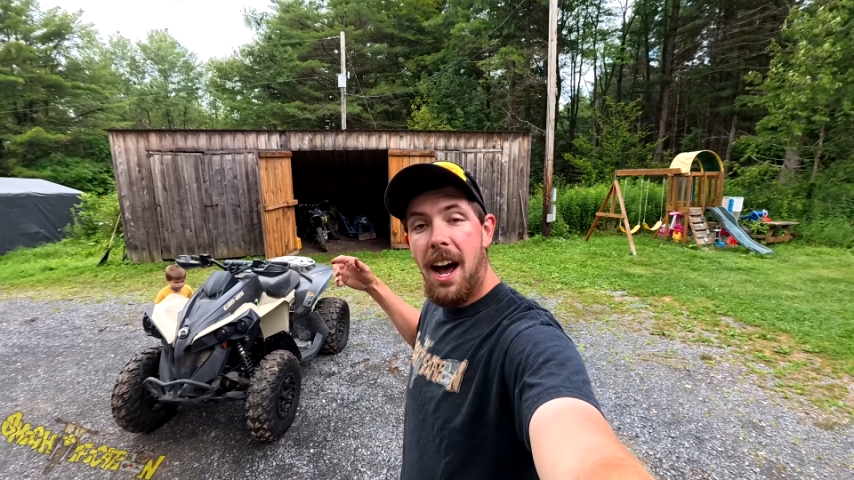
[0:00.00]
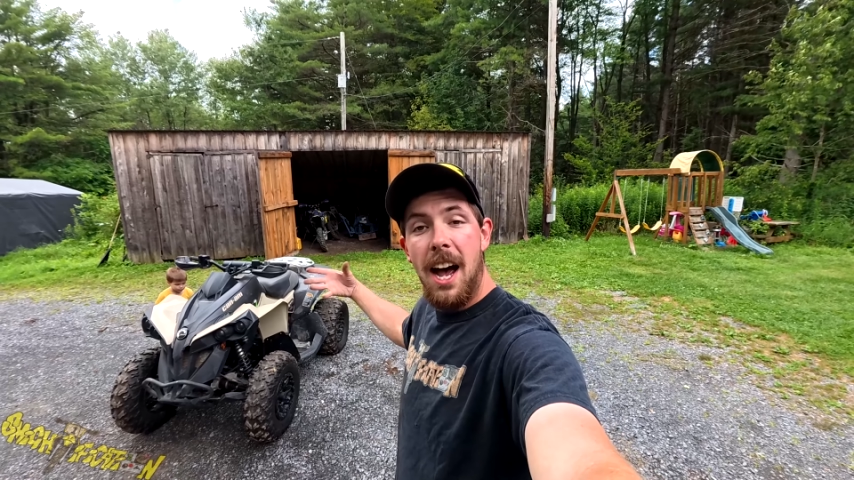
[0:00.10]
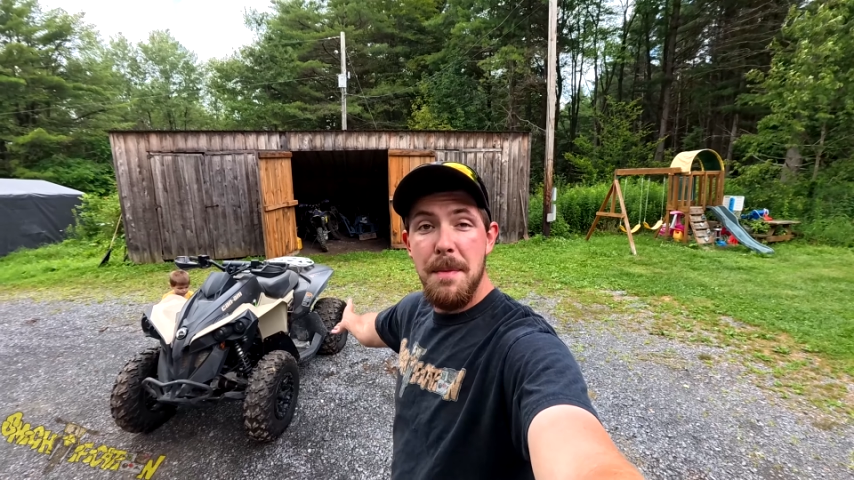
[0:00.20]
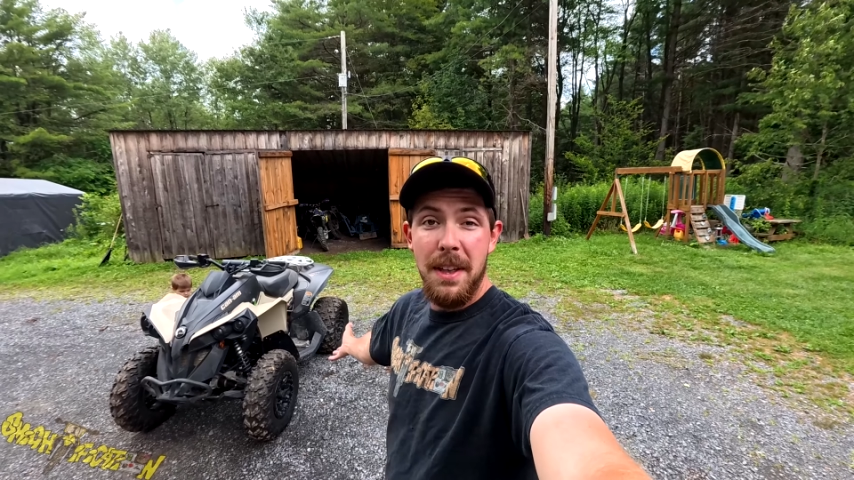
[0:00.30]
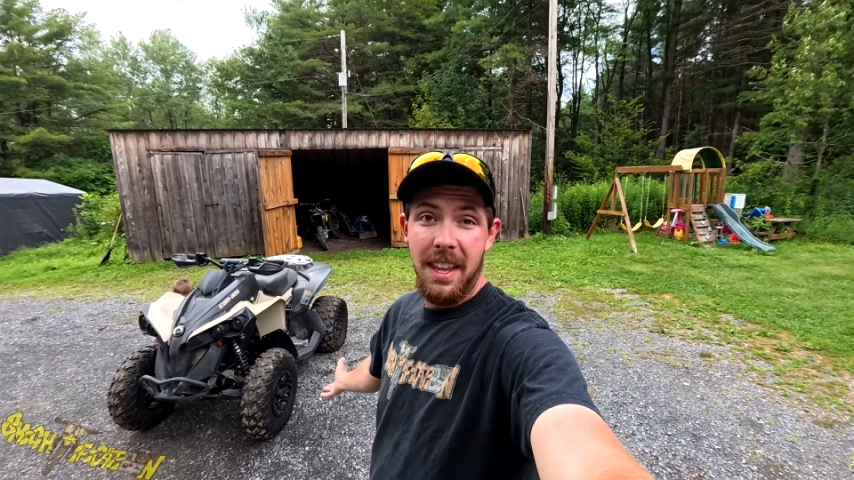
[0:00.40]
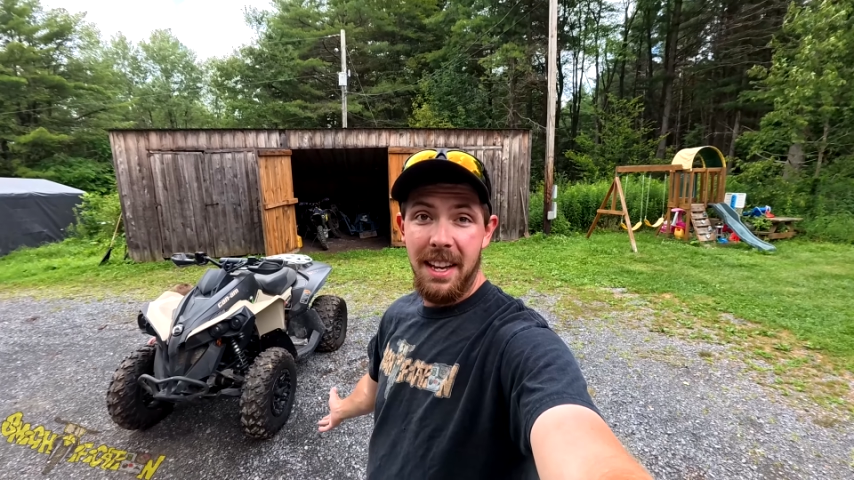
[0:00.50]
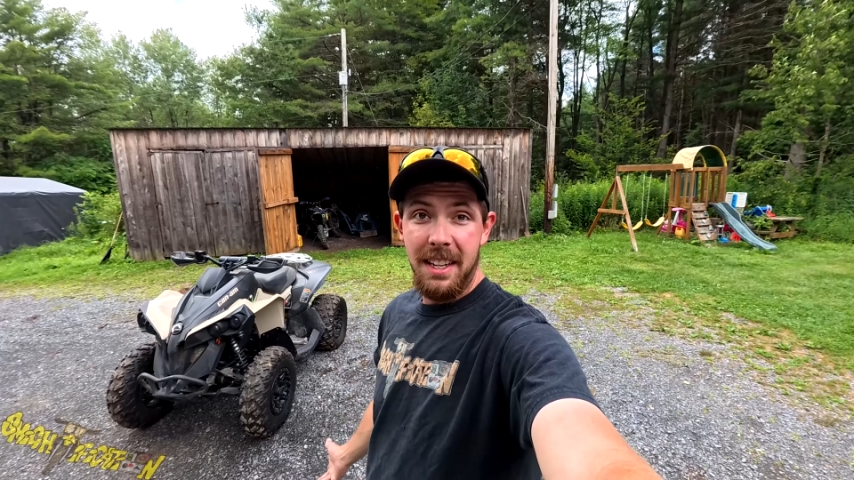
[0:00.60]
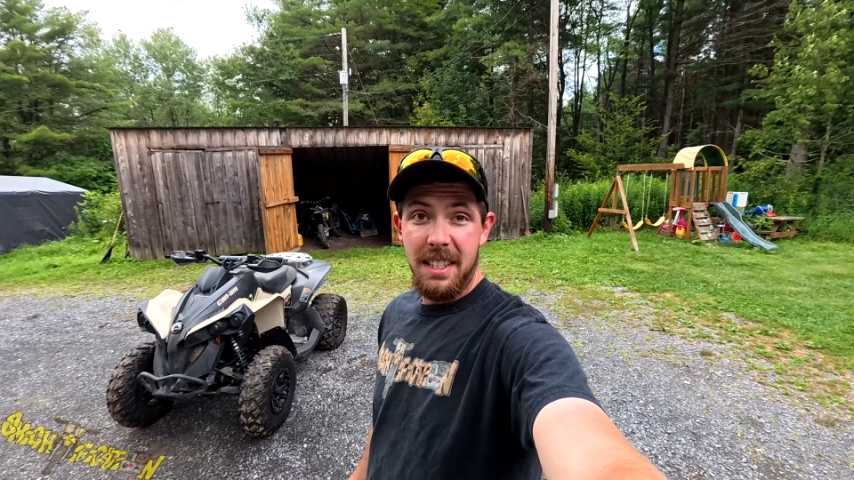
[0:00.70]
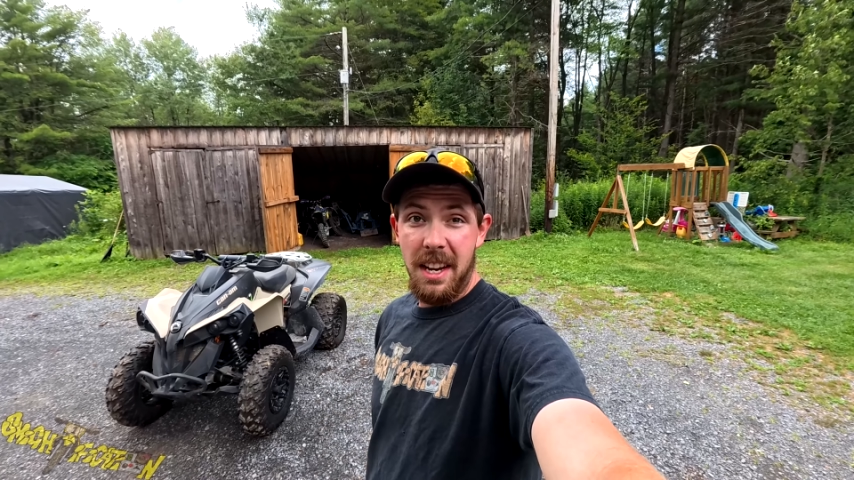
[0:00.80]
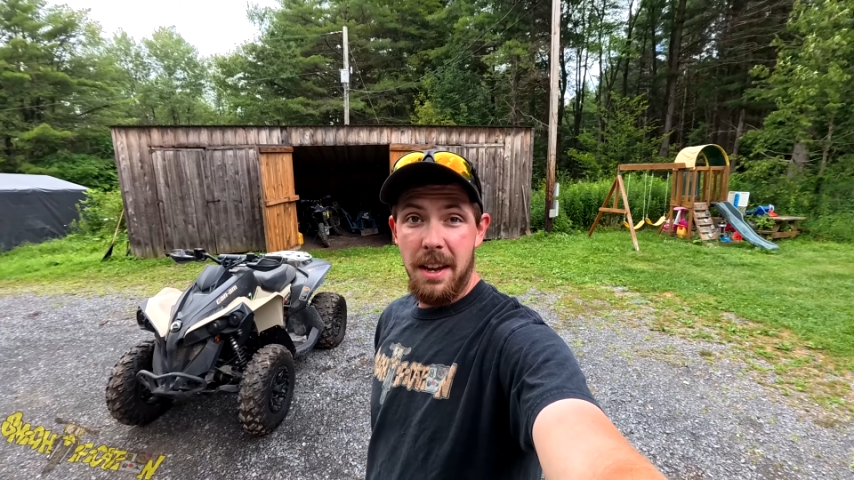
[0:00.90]
I've been letting
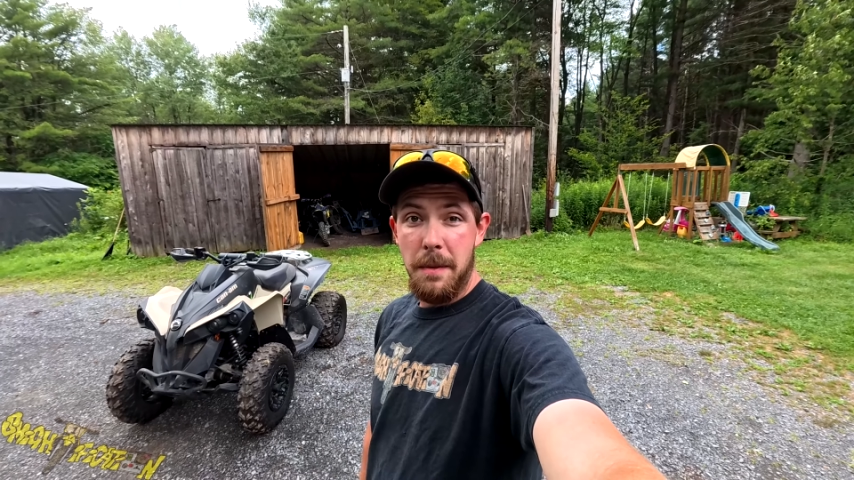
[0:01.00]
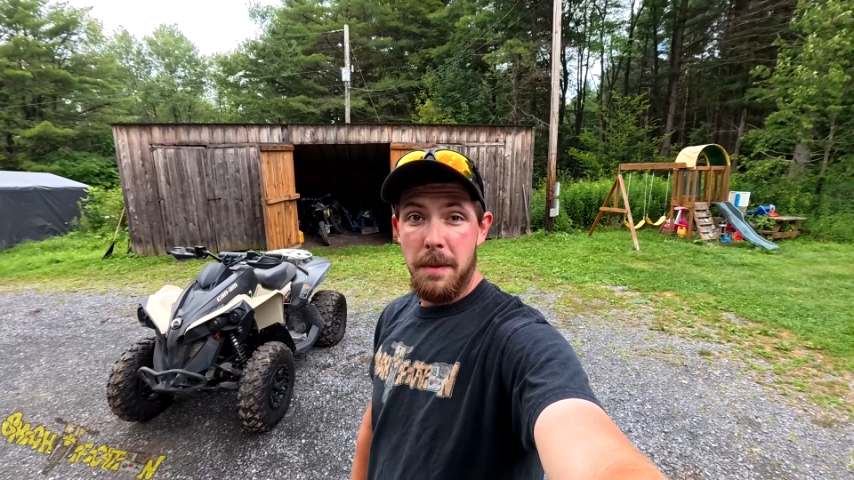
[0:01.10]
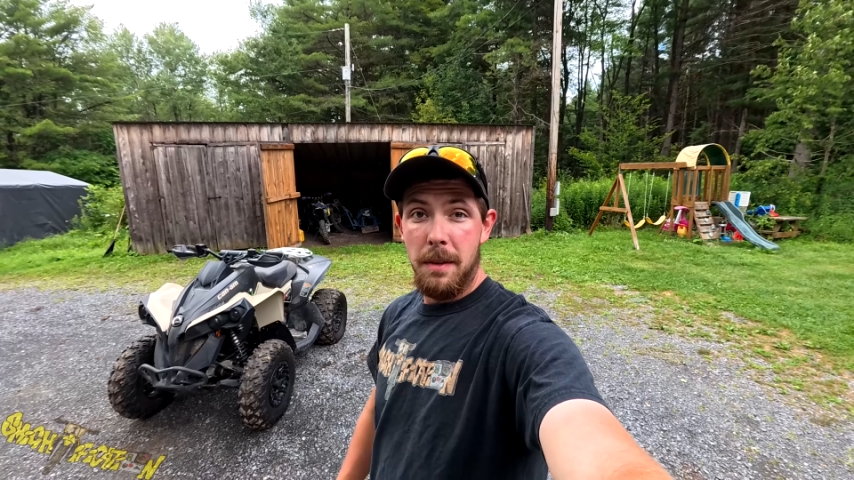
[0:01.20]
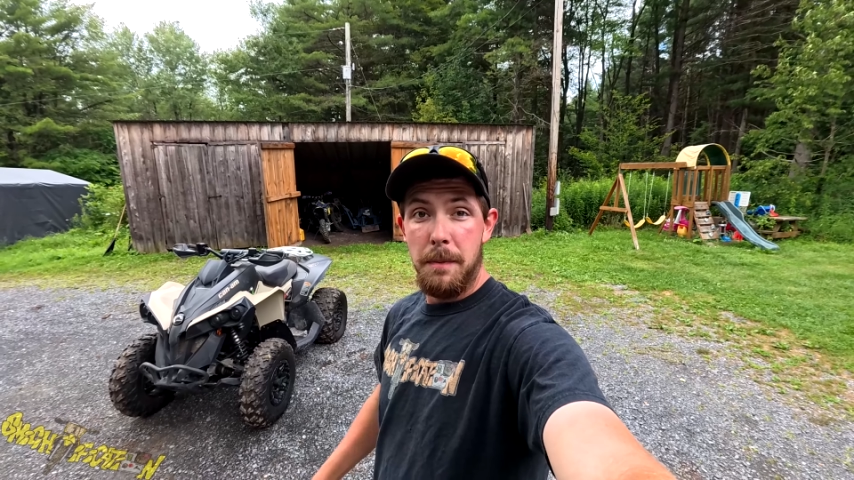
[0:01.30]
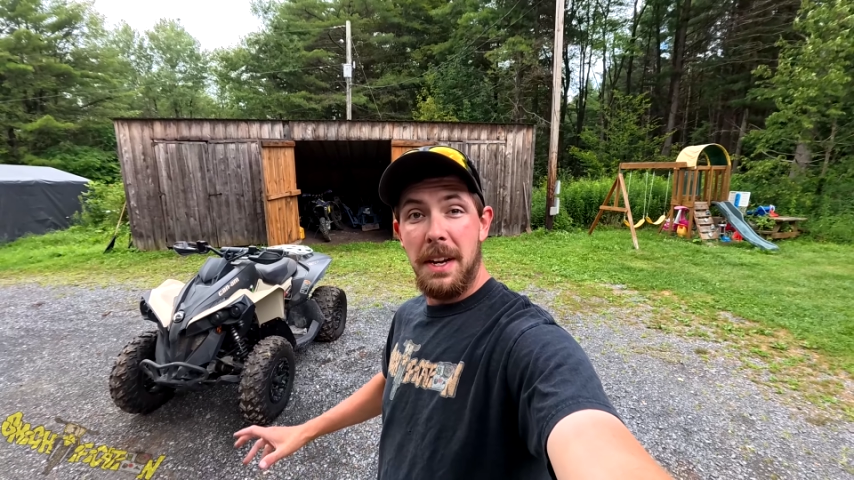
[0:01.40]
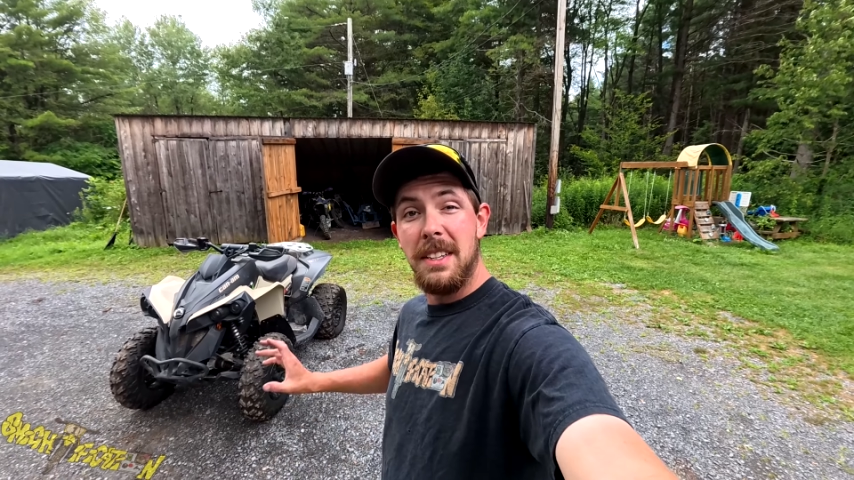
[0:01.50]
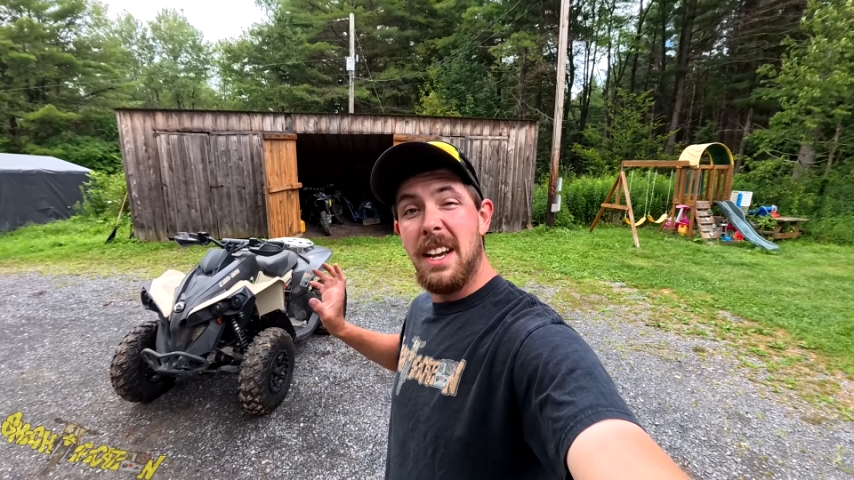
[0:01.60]
it sit because